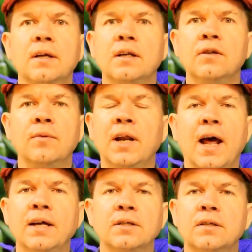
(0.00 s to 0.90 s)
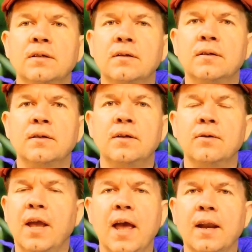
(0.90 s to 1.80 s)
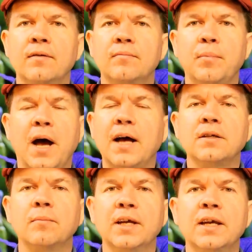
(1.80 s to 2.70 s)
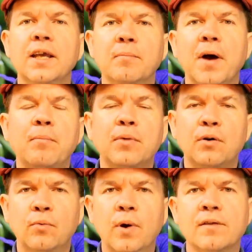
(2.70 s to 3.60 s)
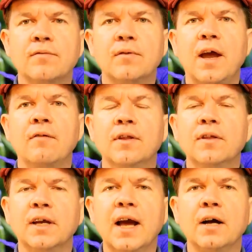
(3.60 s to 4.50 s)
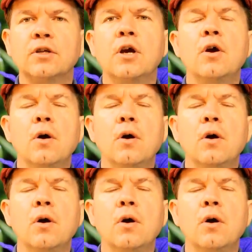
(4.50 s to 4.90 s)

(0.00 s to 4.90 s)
and you realize you can't possibly keep up with everything else.